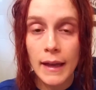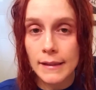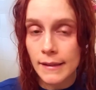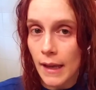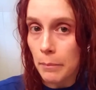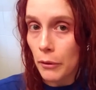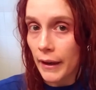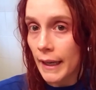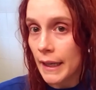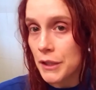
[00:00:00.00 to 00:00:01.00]

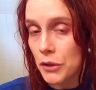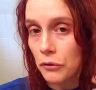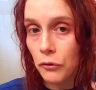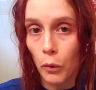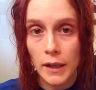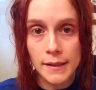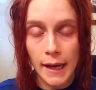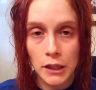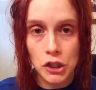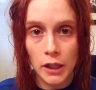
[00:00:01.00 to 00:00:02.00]
separate it into 4
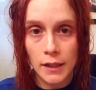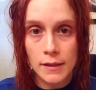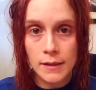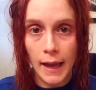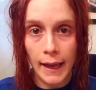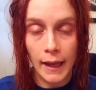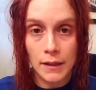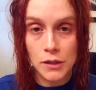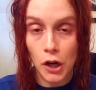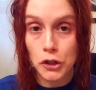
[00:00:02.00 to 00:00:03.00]
sections, and
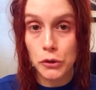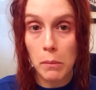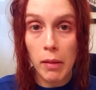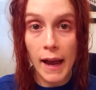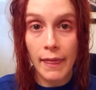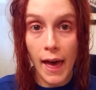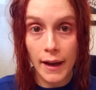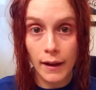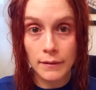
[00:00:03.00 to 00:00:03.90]
start to apply the henna.